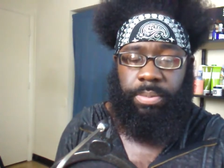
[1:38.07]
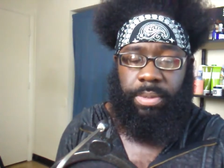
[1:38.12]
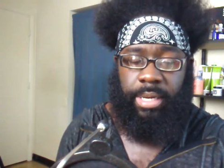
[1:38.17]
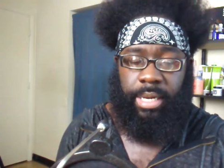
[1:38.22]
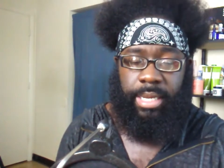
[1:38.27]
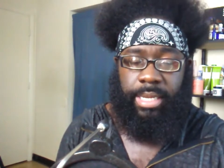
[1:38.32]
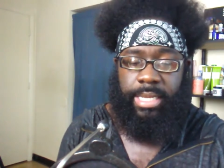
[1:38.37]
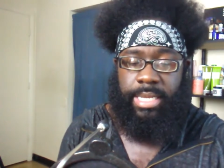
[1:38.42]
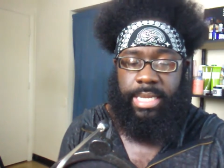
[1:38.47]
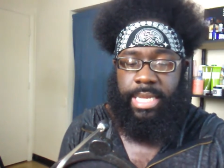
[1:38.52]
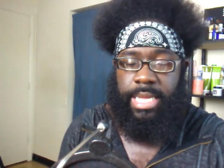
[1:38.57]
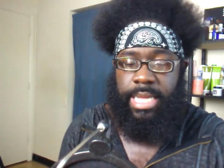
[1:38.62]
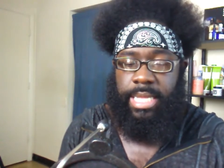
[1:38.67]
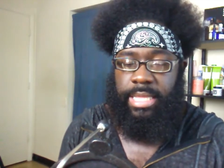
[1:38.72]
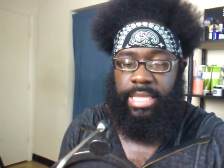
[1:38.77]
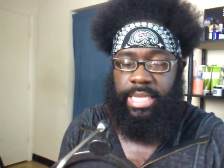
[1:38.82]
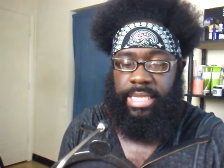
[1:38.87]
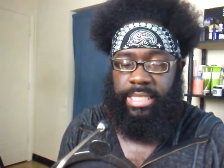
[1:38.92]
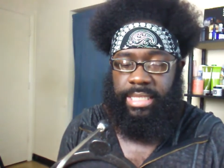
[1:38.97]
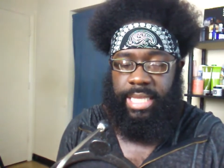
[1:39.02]
But
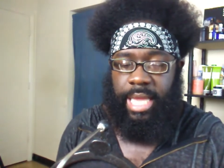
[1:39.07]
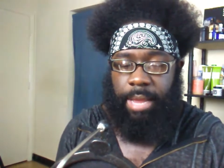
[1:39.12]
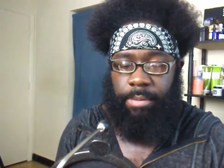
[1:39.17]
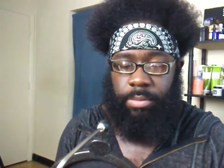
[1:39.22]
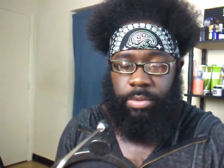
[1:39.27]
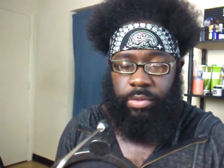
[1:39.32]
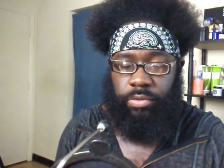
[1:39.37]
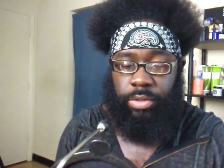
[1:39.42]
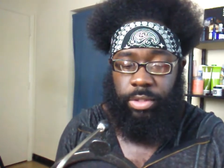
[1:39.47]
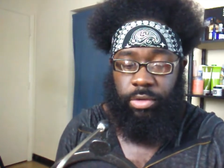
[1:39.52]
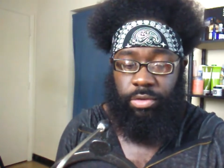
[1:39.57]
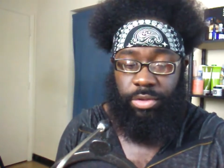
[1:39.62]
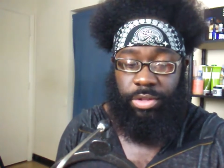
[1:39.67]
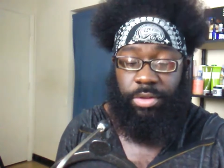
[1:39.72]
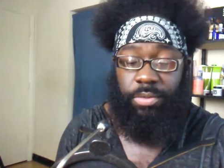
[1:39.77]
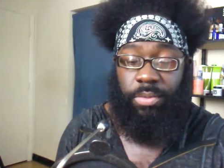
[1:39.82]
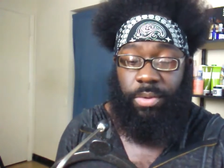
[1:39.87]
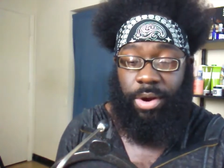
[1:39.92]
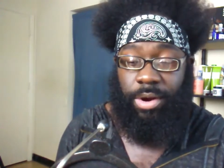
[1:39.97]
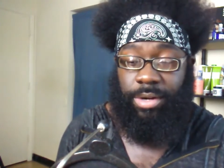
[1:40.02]
this time was
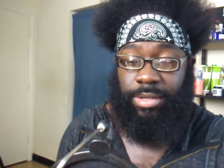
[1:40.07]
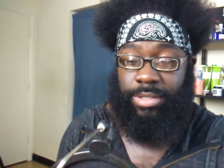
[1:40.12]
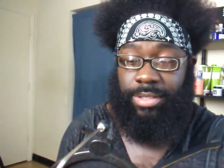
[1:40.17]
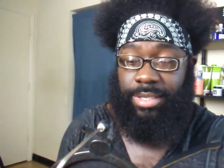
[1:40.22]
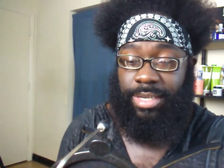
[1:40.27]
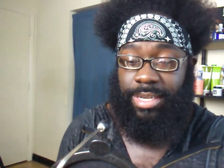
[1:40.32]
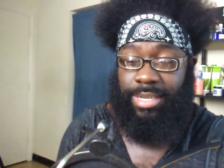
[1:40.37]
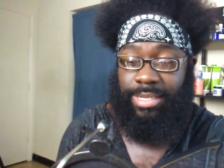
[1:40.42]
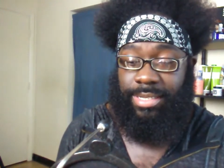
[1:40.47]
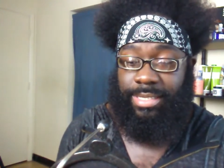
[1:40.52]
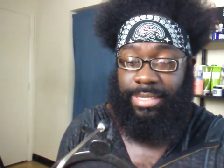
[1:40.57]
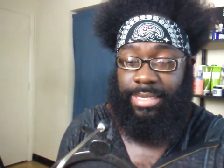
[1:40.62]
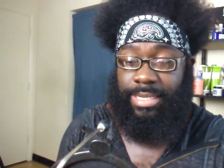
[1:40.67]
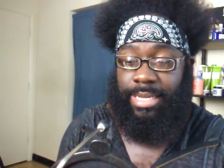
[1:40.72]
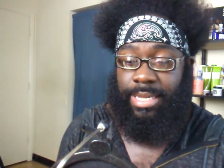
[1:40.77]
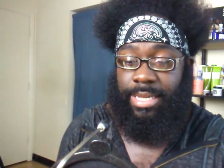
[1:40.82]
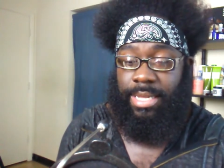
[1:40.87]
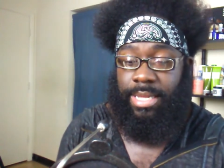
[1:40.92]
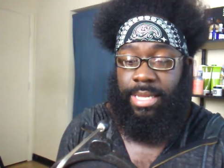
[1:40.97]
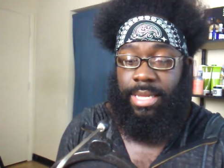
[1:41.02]
really worse because
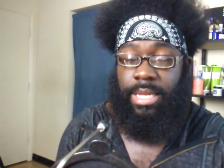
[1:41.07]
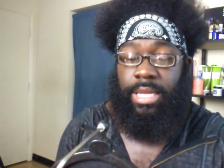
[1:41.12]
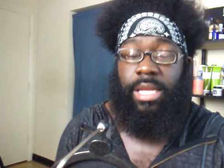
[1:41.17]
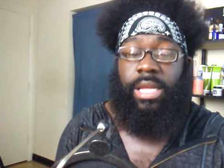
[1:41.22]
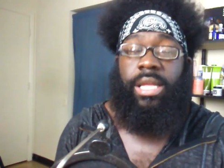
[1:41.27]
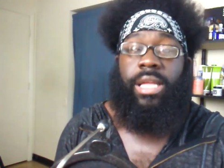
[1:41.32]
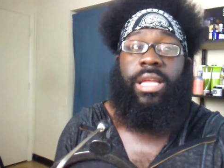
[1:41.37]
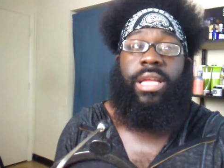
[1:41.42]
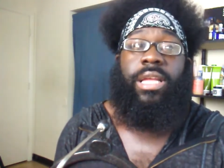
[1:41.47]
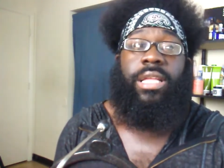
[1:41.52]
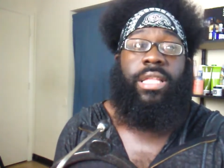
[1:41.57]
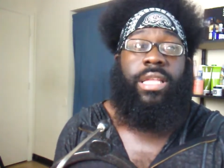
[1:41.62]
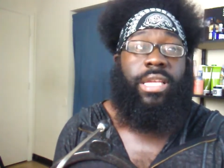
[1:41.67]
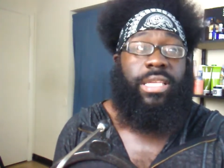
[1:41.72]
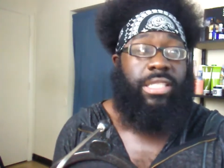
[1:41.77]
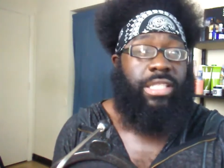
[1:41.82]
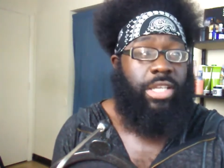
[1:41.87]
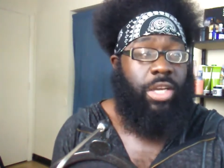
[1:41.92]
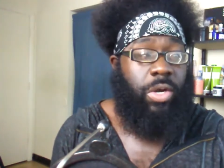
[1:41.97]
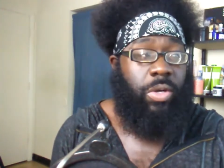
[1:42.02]

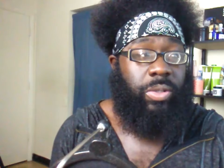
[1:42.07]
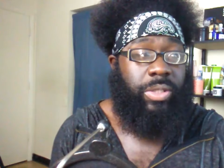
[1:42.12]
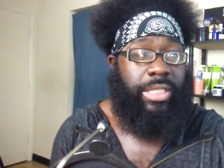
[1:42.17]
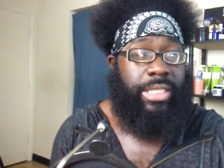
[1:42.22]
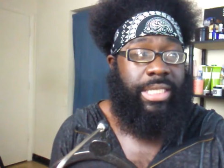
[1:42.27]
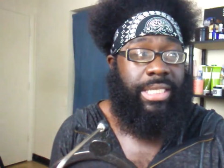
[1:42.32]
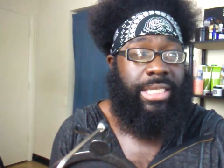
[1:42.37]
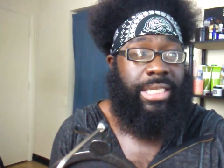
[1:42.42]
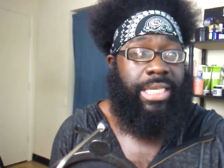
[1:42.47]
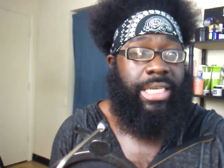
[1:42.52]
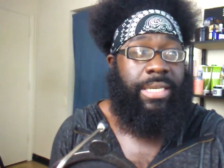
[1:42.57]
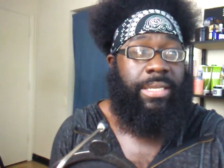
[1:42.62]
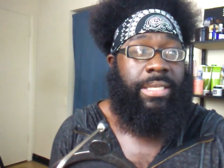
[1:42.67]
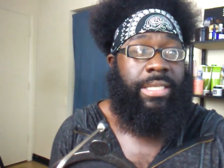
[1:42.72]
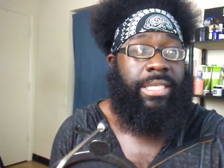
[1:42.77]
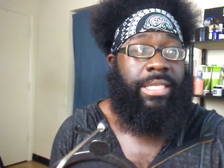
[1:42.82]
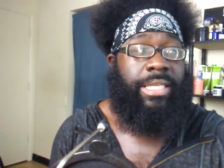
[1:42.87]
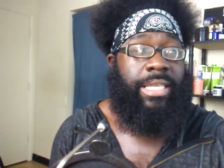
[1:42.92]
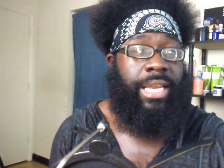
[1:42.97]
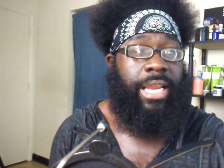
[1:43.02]
it's the cold season,
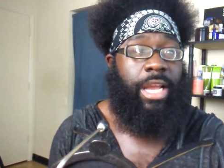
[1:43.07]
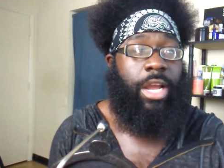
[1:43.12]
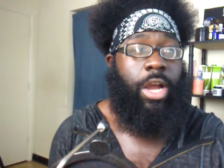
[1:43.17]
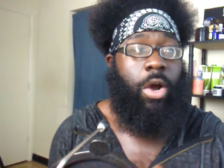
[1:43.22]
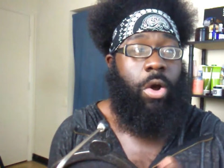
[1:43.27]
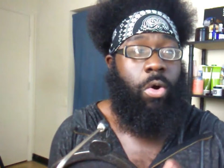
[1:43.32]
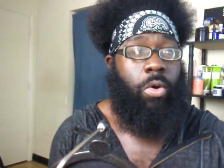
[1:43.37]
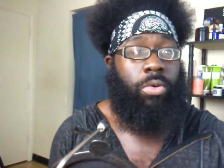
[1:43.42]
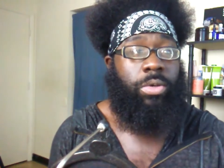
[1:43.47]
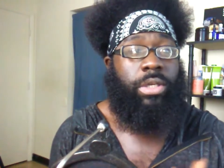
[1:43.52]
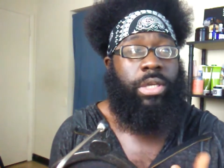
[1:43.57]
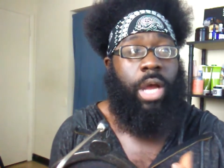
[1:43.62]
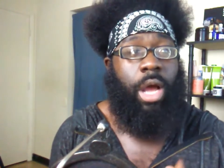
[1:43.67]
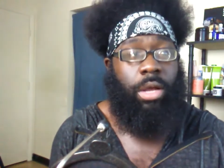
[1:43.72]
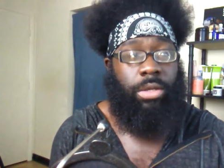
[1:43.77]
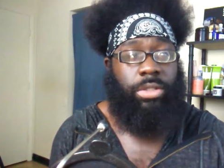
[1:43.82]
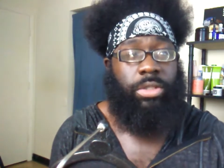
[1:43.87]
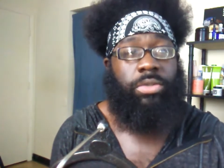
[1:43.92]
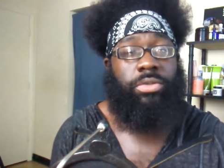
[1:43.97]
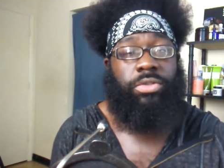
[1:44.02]
and cold
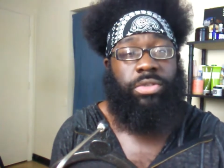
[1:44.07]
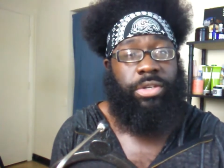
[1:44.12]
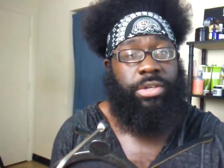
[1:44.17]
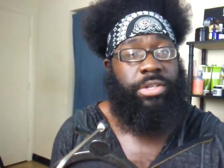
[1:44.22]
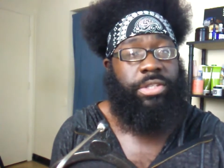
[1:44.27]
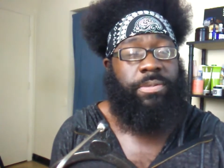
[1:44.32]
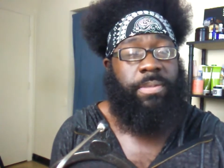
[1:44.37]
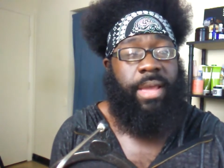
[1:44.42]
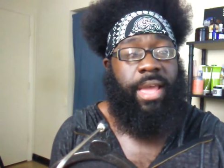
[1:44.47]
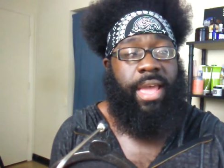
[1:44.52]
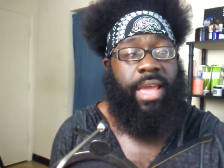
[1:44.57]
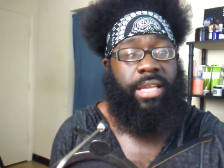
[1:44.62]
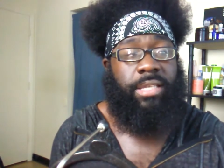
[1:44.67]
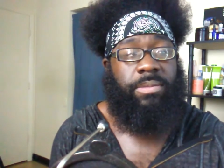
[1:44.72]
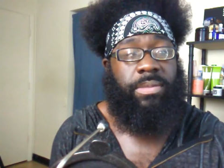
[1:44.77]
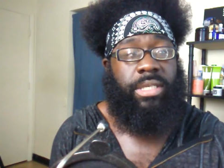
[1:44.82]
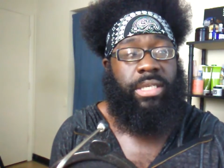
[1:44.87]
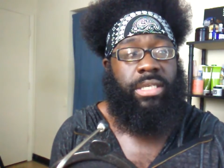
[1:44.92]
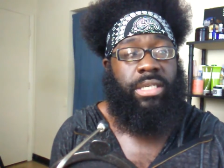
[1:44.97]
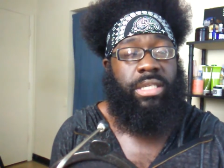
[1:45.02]
also triggers my
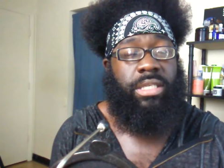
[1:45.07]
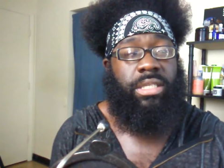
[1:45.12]
asthma.